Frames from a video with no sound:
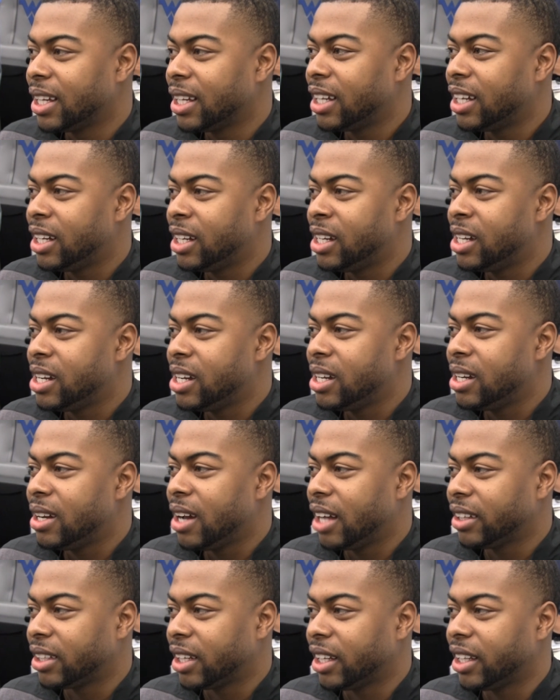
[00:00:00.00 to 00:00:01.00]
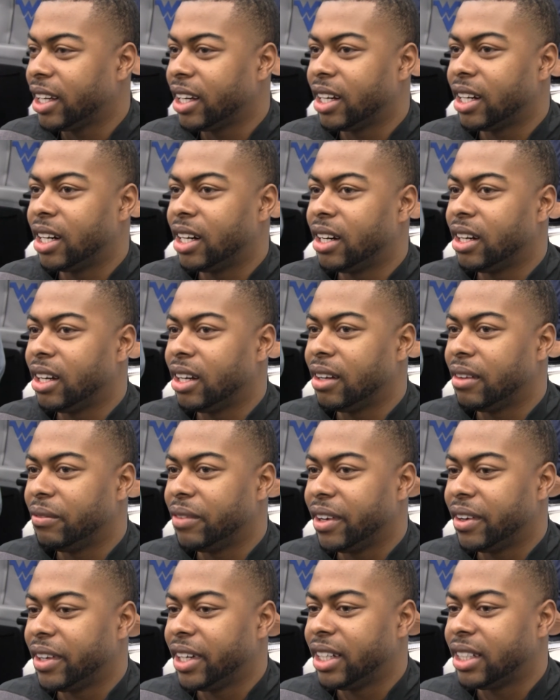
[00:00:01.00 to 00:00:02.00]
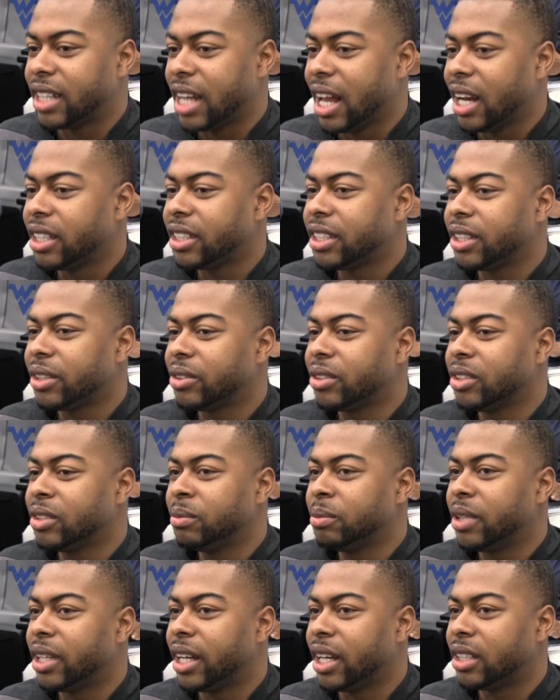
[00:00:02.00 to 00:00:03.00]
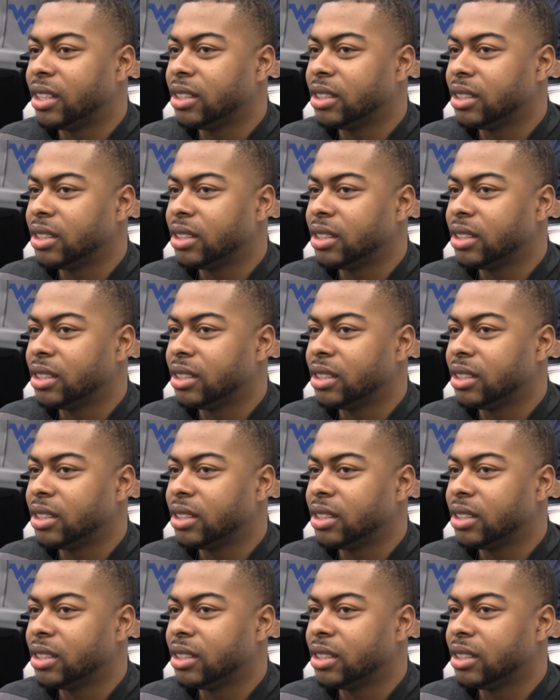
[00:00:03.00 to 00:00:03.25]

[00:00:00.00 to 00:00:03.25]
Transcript: I think they're a very talented group that